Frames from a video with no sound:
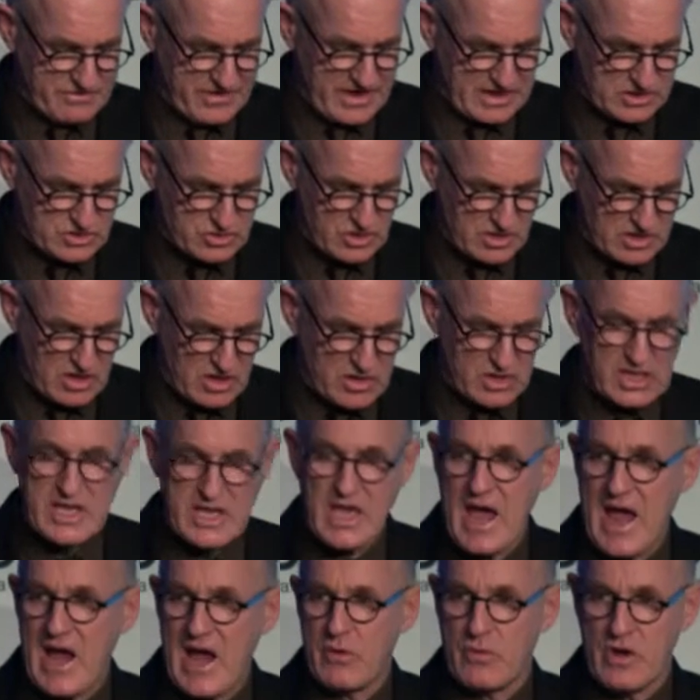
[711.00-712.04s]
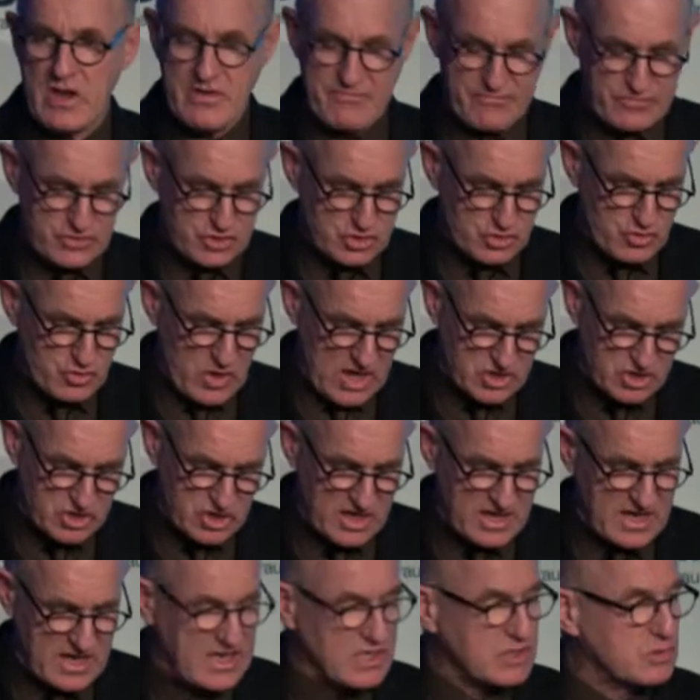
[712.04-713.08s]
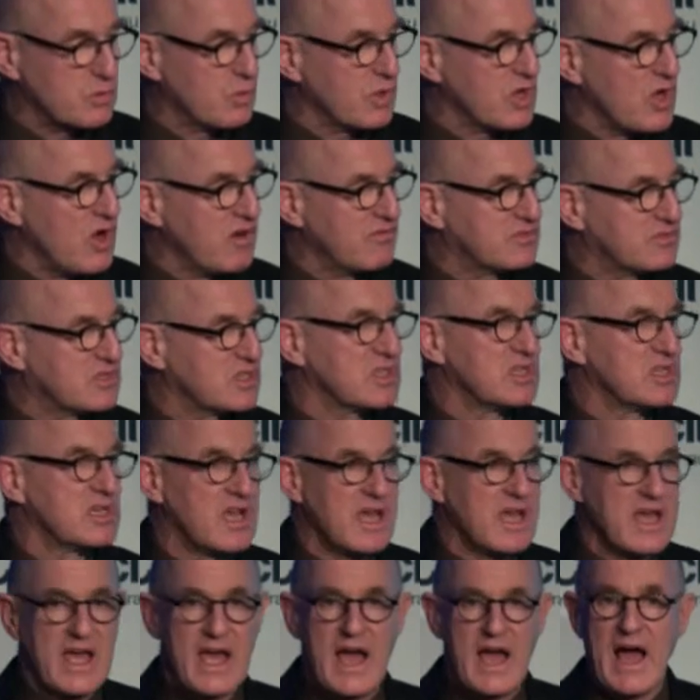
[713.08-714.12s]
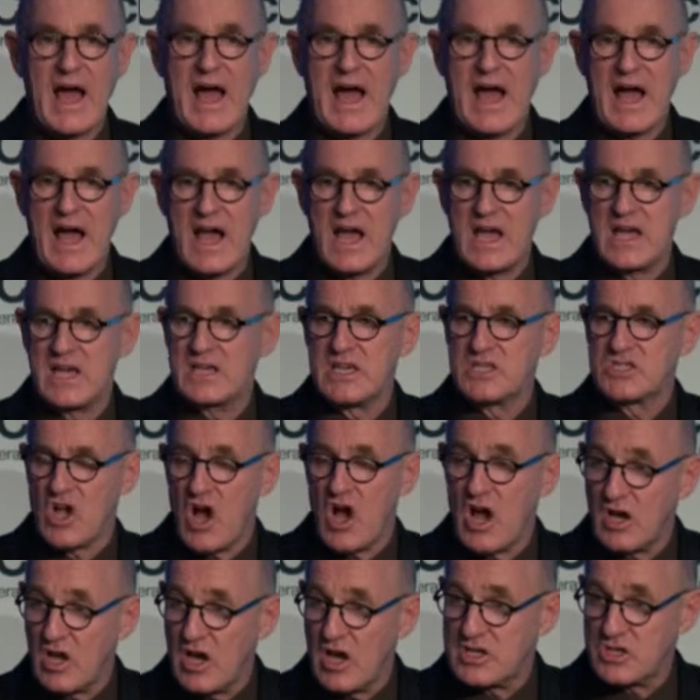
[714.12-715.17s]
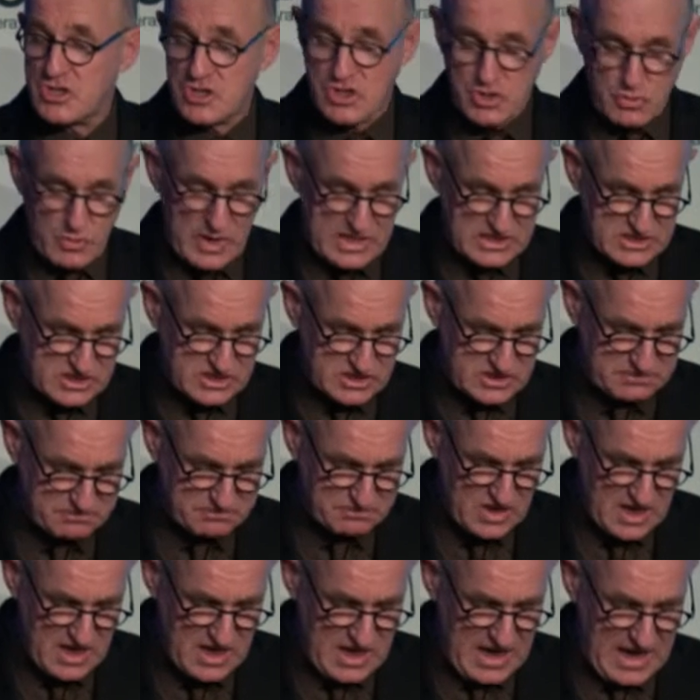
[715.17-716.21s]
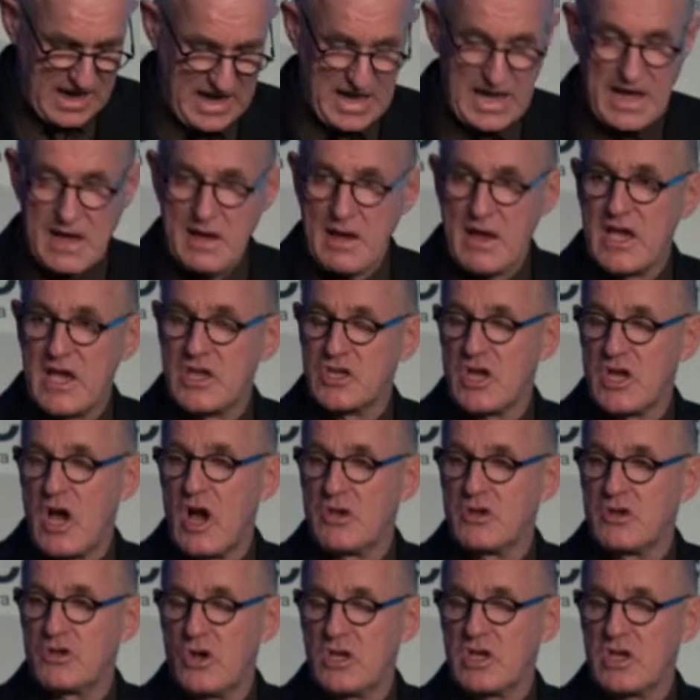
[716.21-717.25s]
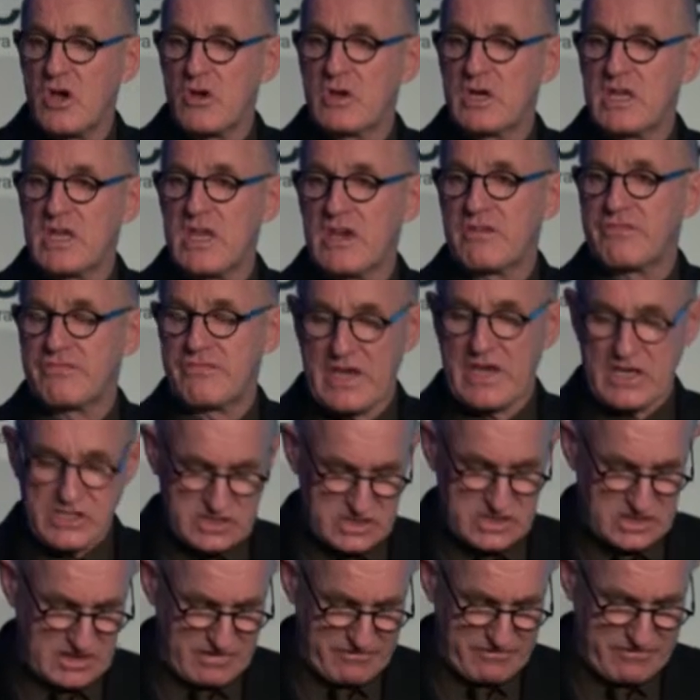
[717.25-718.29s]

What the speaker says: affect not only our infrastructure, as we often is highlighted to us, it not only affects the